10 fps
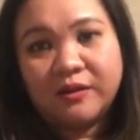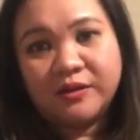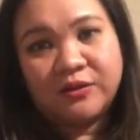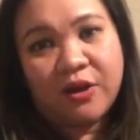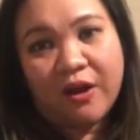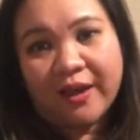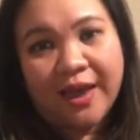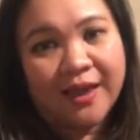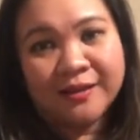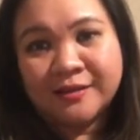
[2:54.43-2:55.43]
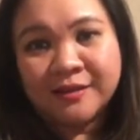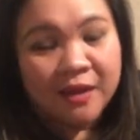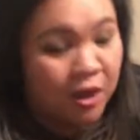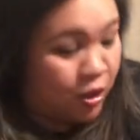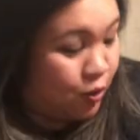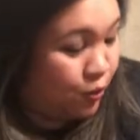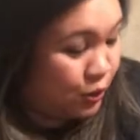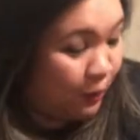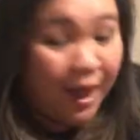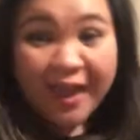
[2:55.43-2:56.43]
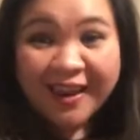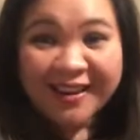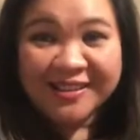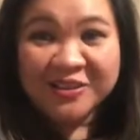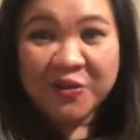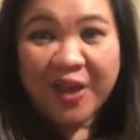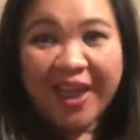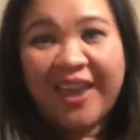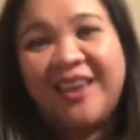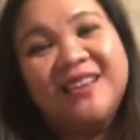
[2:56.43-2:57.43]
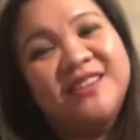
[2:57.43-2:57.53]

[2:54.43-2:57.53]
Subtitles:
as long as you tried, it's okay.